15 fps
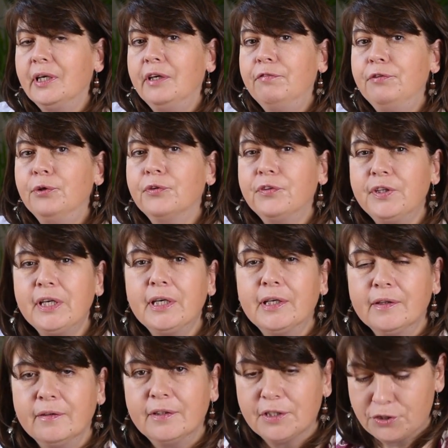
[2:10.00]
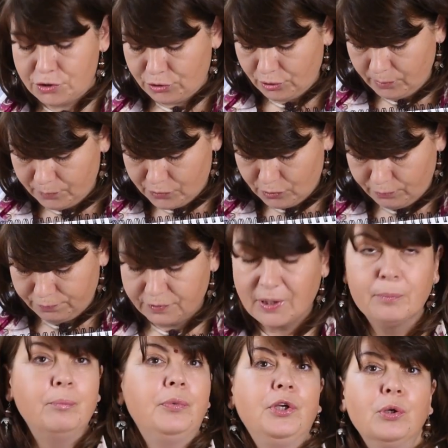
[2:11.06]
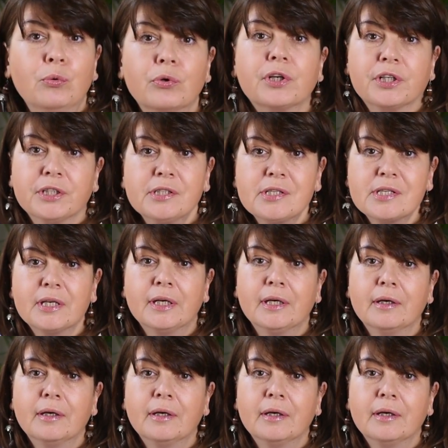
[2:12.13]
if you think in the terms of computers,